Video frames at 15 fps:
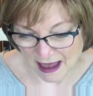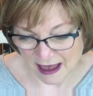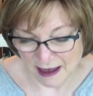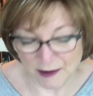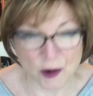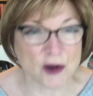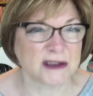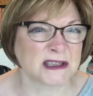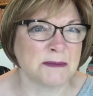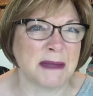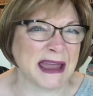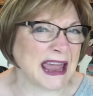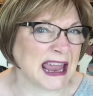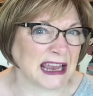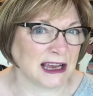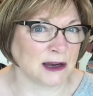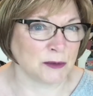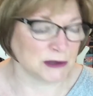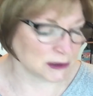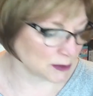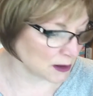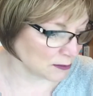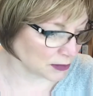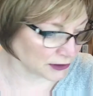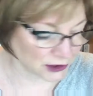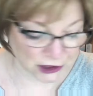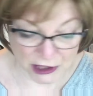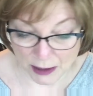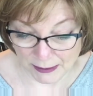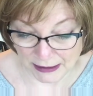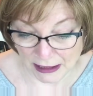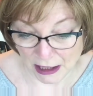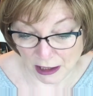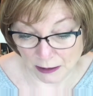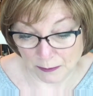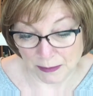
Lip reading: I've got some ink, which I won't bother showing you,